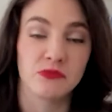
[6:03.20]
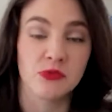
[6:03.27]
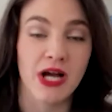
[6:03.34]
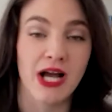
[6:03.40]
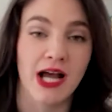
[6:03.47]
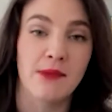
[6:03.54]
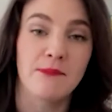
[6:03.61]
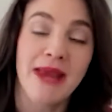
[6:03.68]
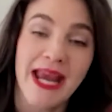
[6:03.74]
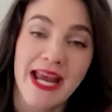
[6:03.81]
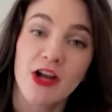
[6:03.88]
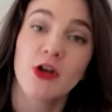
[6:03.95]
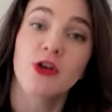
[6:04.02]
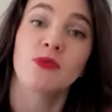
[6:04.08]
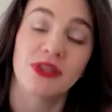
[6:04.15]

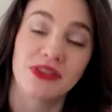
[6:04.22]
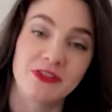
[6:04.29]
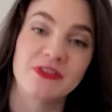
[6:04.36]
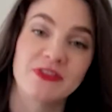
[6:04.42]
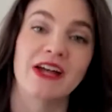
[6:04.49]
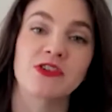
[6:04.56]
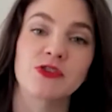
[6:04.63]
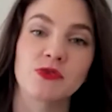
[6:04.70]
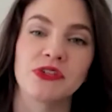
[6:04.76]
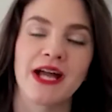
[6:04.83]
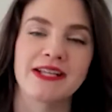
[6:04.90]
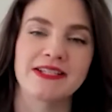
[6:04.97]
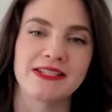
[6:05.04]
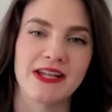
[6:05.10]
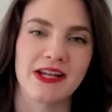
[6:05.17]
paired with the
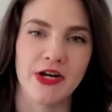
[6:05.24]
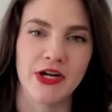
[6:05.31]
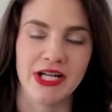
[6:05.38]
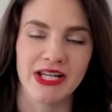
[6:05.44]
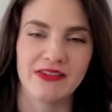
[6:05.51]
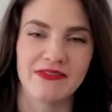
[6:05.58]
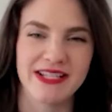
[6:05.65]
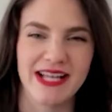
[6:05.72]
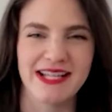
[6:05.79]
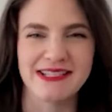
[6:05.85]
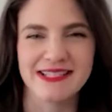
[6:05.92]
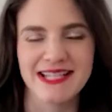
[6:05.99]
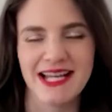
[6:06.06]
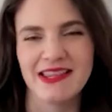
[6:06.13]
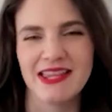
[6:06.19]
sexualized narratives and
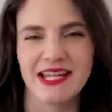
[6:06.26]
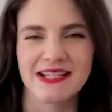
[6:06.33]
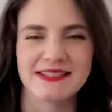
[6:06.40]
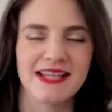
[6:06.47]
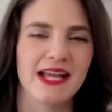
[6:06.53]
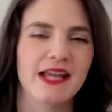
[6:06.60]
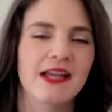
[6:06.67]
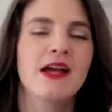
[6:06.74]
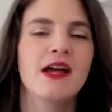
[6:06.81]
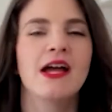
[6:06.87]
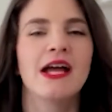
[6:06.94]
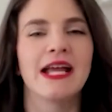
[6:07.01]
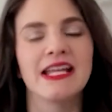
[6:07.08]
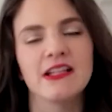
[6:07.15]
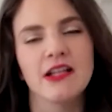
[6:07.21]
said things like,
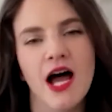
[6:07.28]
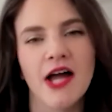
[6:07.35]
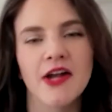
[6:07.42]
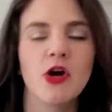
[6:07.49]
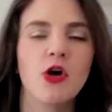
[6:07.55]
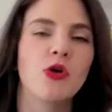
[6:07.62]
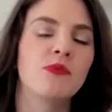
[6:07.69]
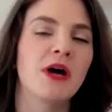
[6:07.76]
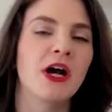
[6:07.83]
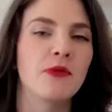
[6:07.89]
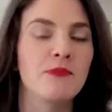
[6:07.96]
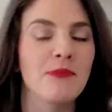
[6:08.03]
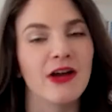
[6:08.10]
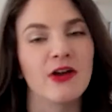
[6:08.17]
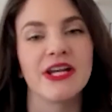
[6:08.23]
Ilhan Omar
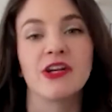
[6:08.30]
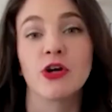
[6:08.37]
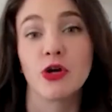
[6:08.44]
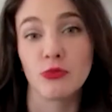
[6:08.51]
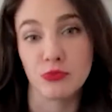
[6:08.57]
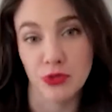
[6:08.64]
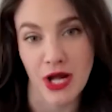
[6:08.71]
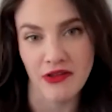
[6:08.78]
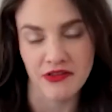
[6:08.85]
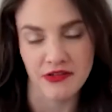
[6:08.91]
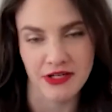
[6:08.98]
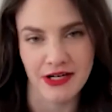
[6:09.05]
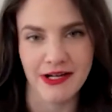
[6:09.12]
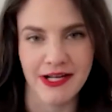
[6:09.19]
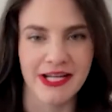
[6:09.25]
married her
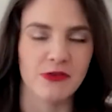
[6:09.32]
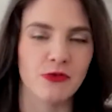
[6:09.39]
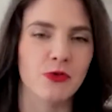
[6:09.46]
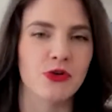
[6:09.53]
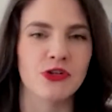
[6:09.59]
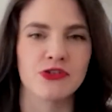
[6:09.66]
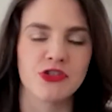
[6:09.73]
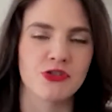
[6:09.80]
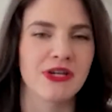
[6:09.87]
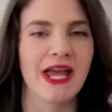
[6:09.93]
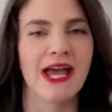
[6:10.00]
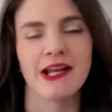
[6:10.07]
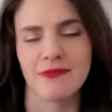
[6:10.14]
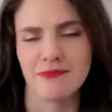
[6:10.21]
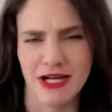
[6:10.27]
brother in order to
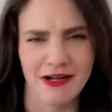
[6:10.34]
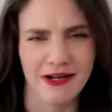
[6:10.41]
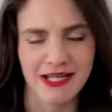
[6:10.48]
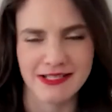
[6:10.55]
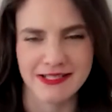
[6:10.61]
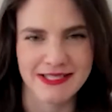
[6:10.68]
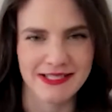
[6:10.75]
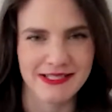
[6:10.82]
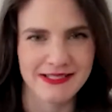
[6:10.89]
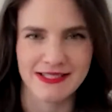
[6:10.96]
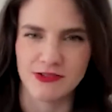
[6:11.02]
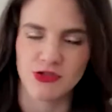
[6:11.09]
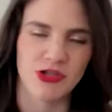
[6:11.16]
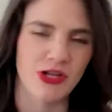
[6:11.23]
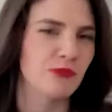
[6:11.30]
get American
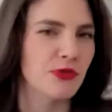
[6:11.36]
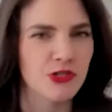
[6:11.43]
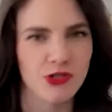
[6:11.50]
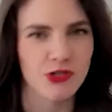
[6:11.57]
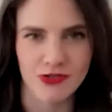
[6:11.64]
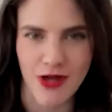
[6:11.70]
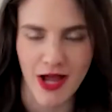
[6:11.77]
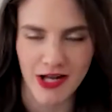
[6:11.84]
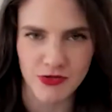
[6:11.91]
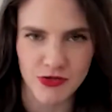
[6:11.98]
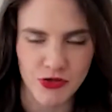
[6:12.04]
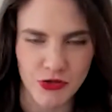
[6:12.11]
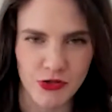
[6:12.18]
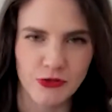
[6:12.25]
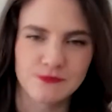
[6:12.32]
citizenship, which is not
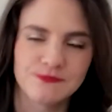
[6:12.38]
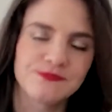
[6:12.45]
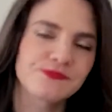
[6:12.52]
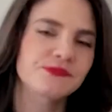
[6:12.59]
true.